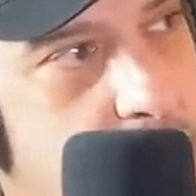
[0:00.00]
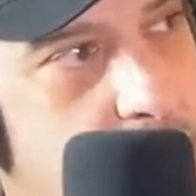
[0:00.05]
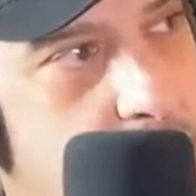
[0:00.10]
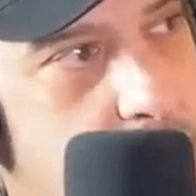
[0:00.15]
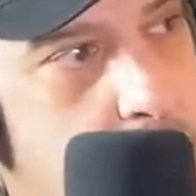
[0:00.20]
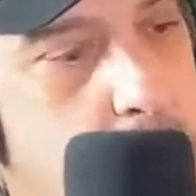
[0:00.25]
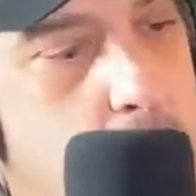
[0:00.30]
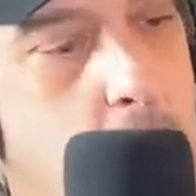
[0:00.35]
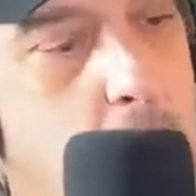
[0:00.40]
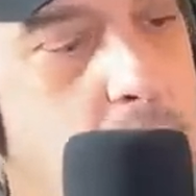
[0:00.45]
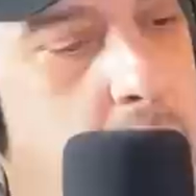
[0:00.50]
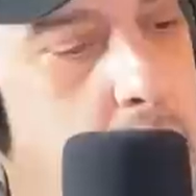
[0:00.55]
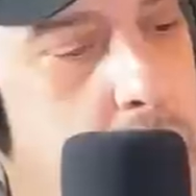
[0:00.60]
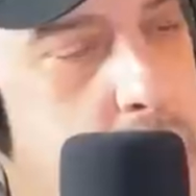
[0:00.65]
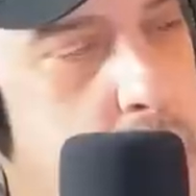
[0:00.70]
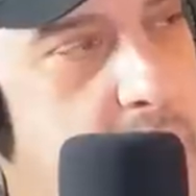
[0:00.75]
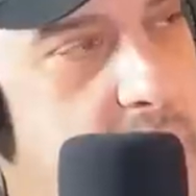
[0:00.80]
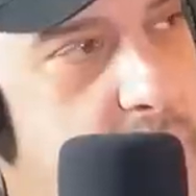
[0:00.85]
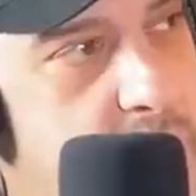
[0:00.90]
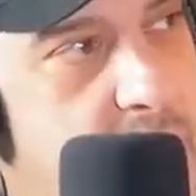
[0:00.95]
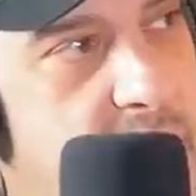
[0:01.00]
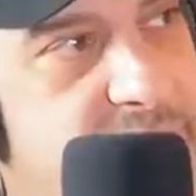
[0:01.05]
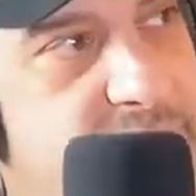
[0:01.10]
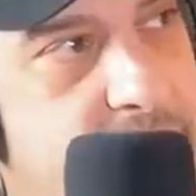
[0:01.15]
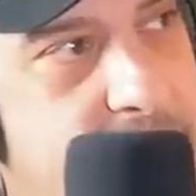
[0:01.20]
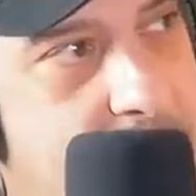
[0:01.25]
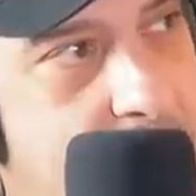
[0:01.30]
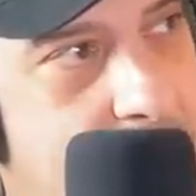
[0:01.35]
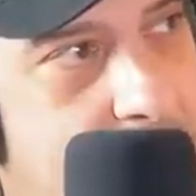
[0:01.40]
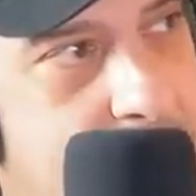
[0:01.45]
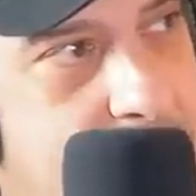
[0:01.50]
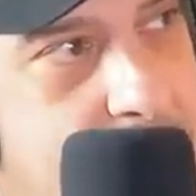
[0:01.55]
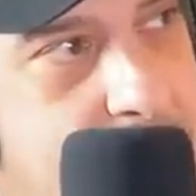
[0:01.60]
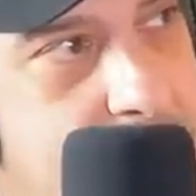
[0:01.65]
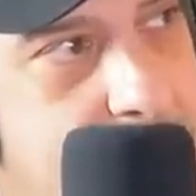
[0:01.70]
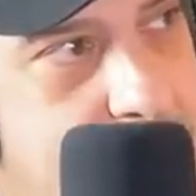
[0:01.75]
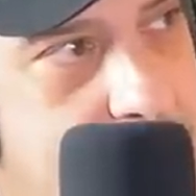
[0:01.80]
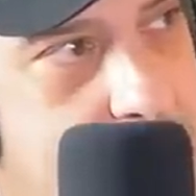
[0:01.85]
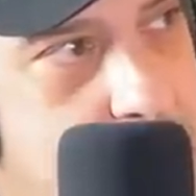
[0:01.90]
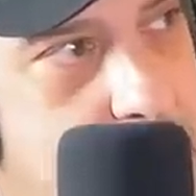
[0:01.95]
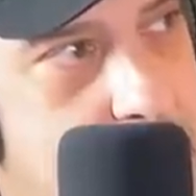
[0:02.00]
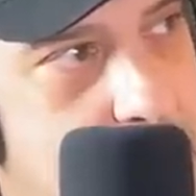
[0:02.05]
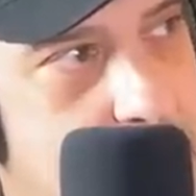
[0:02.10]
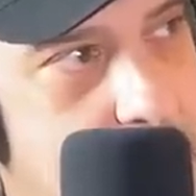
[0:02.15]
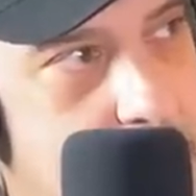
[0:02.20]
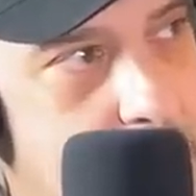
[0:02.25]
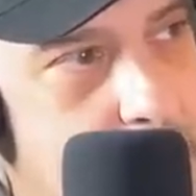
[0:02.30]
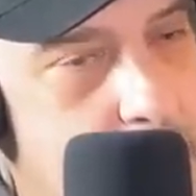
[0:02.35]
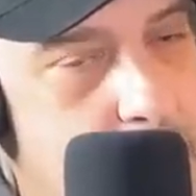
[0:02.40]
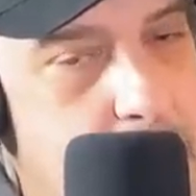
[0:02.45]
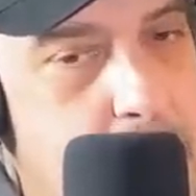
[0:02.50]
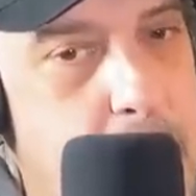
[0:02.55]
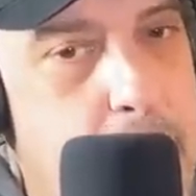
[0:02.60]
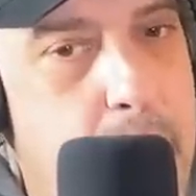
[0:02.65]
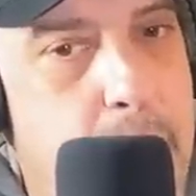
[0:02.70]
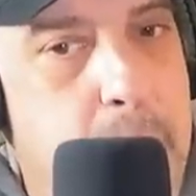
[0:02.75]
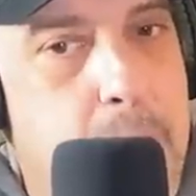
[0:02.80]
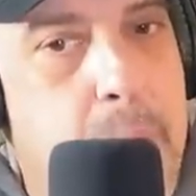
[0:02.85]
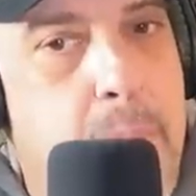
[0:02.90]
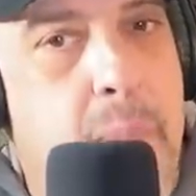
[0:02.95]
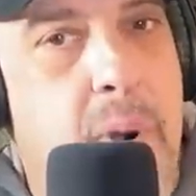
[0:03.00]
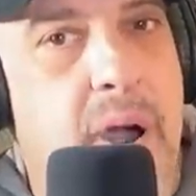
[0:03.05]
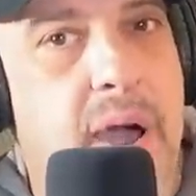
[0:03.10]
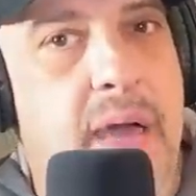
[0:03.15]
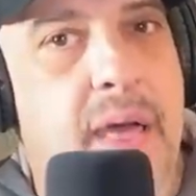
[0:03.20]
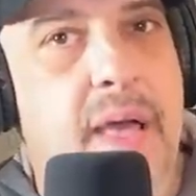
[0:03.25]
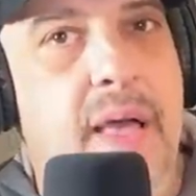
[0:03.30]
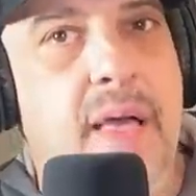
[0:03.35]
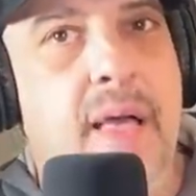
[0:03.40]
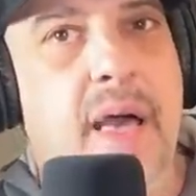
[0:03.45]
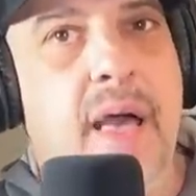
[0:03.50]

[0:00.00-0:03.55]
And Joey also had Ralph Natale in his ear. But